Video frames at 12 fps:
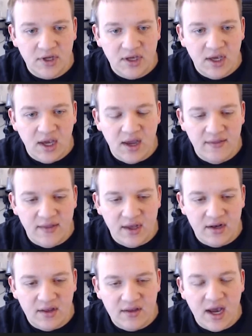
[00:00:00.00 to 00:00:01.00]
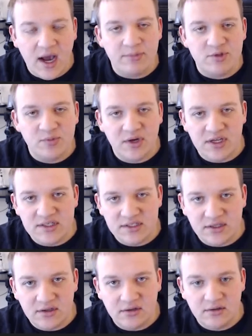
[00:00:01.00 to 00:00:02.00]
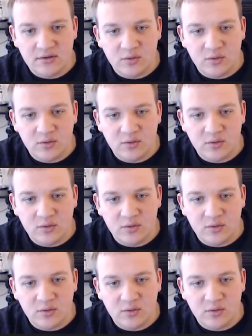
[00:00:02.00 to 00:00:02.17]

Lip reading: and then the Ops Buddy skill